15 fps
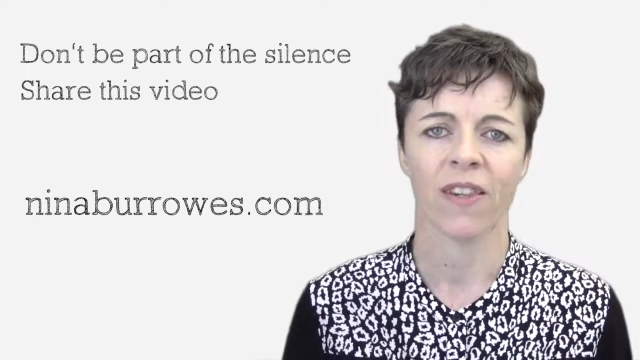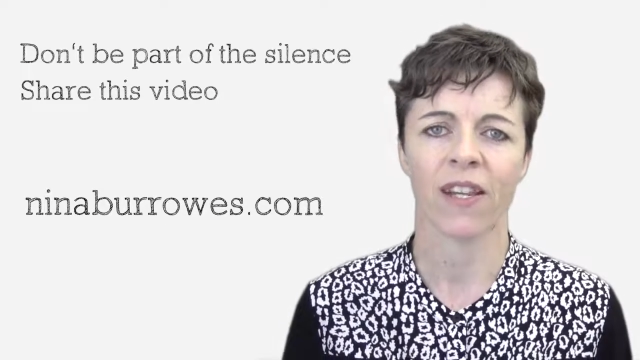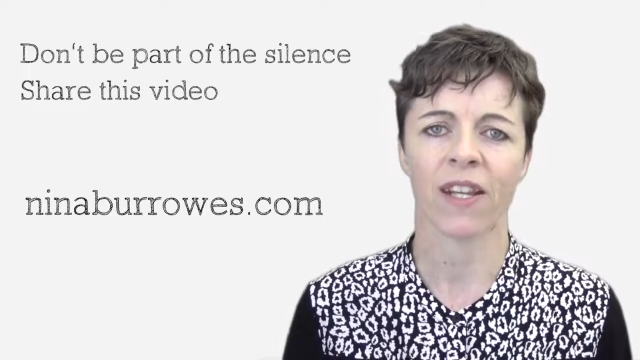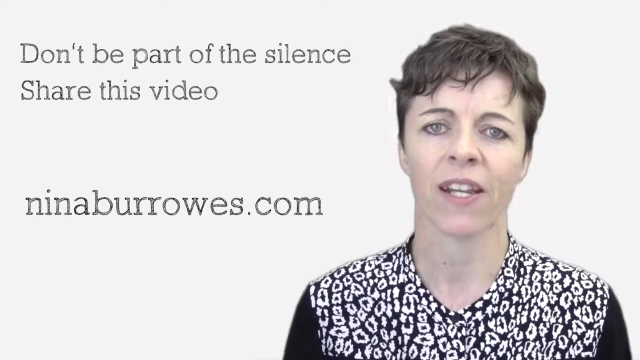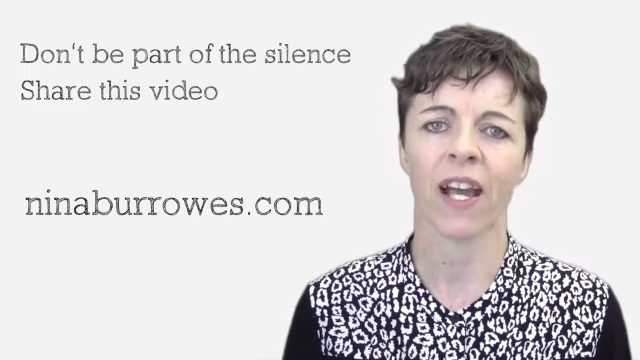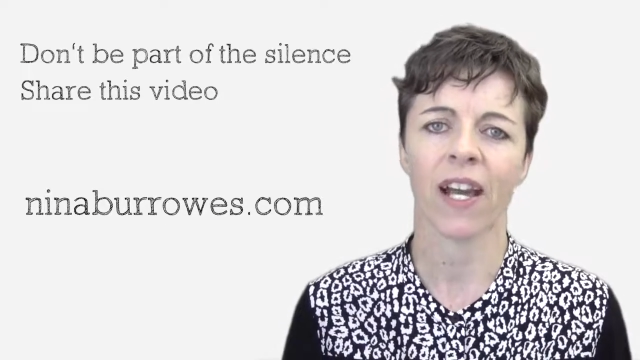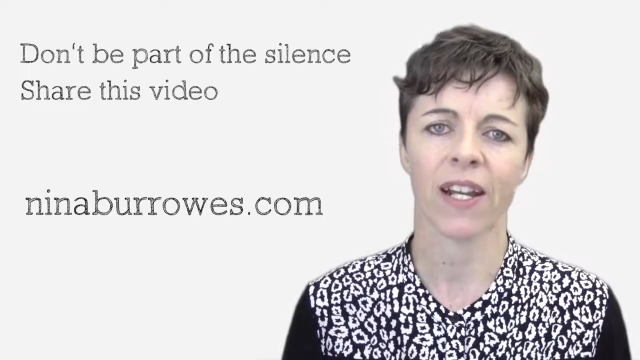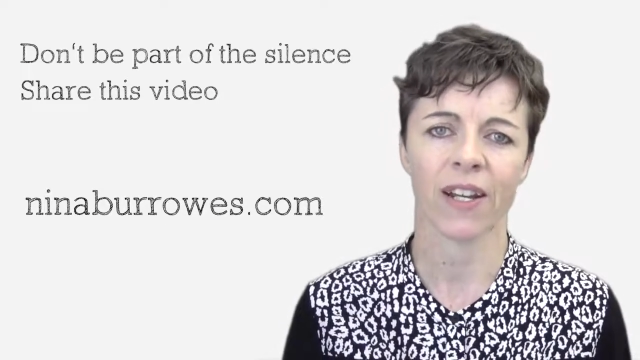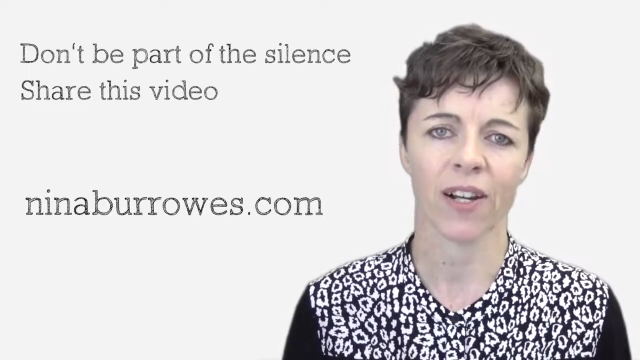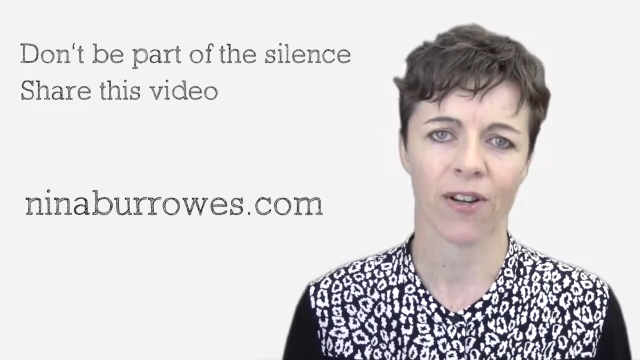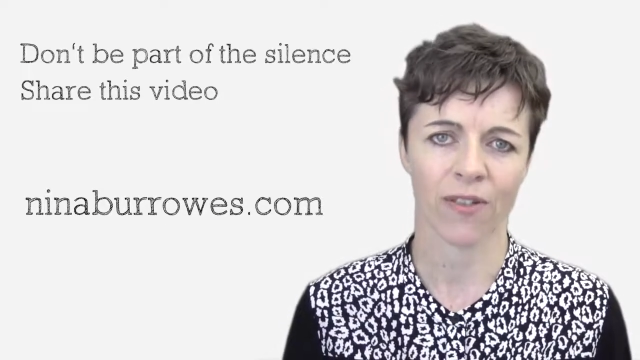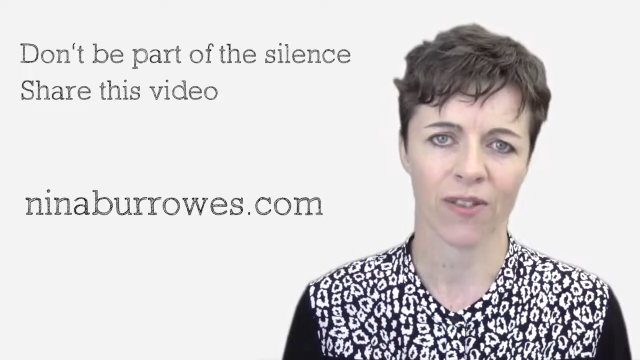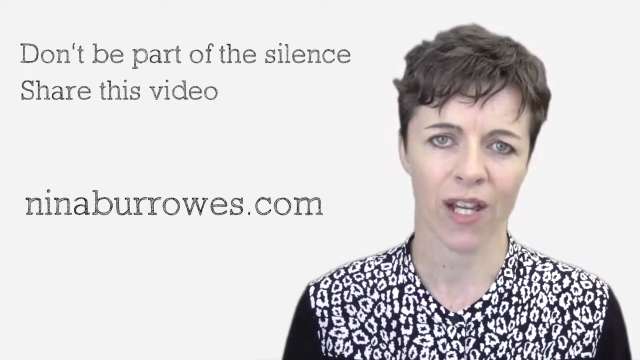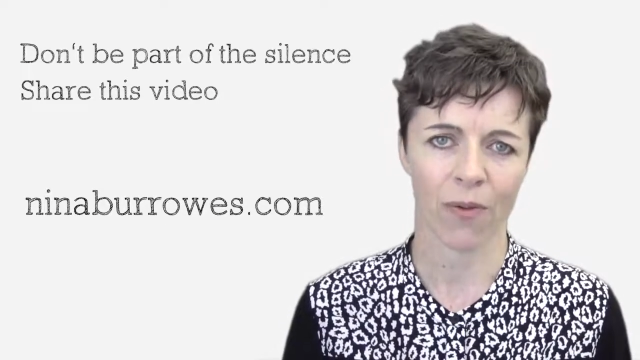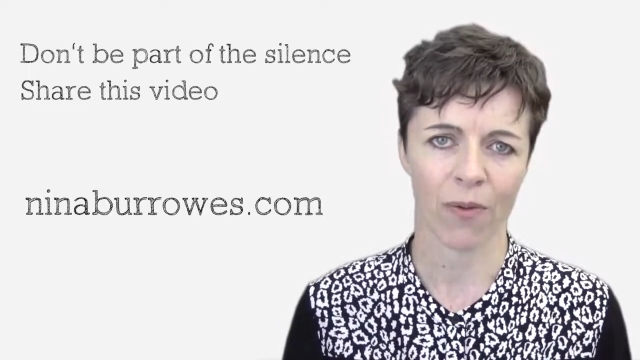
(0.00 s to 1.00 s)
then get in
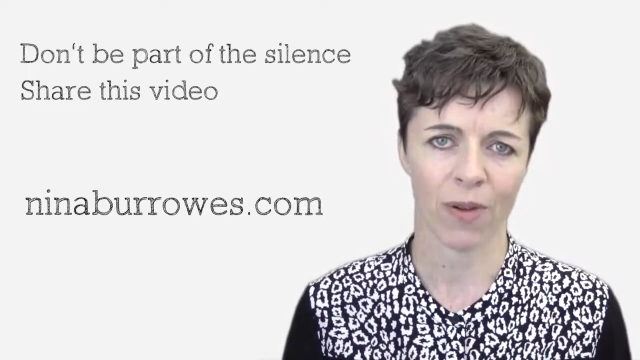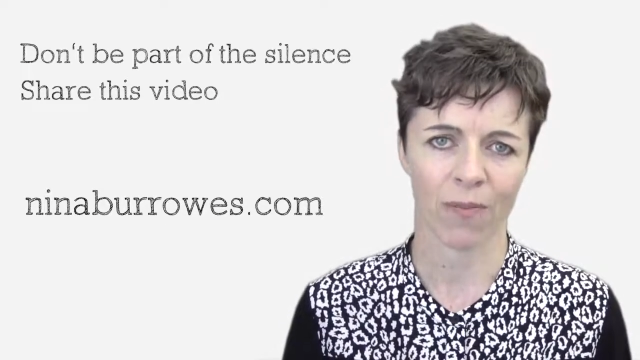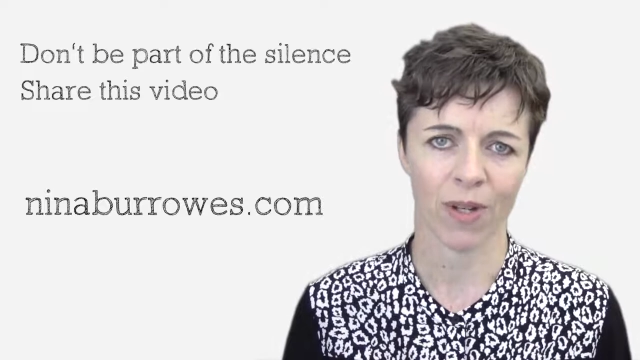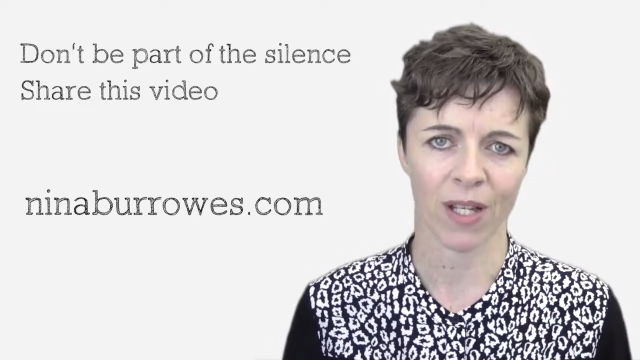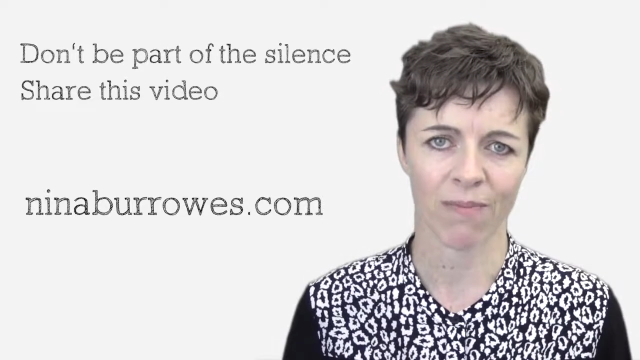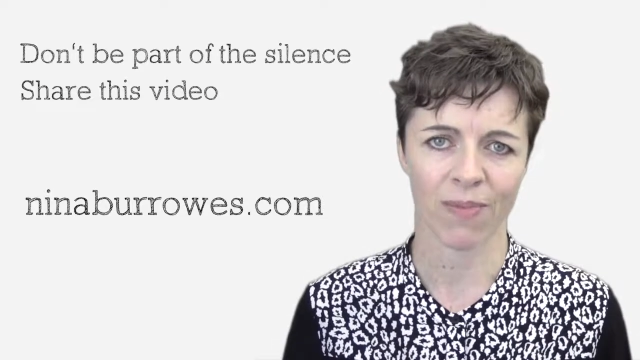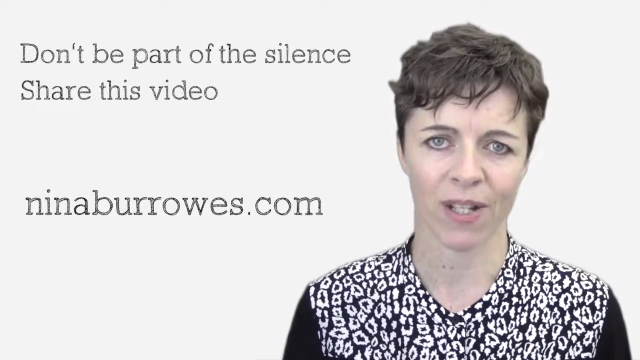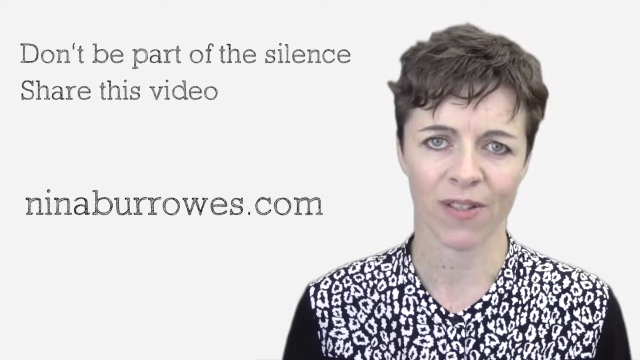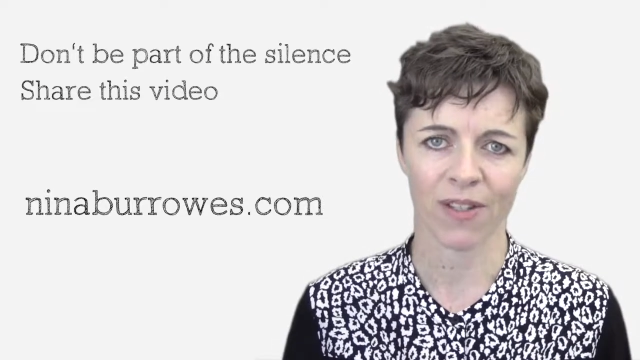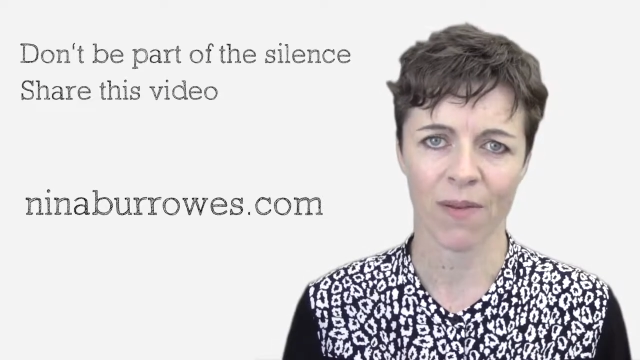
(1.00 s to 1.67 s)
contact with me because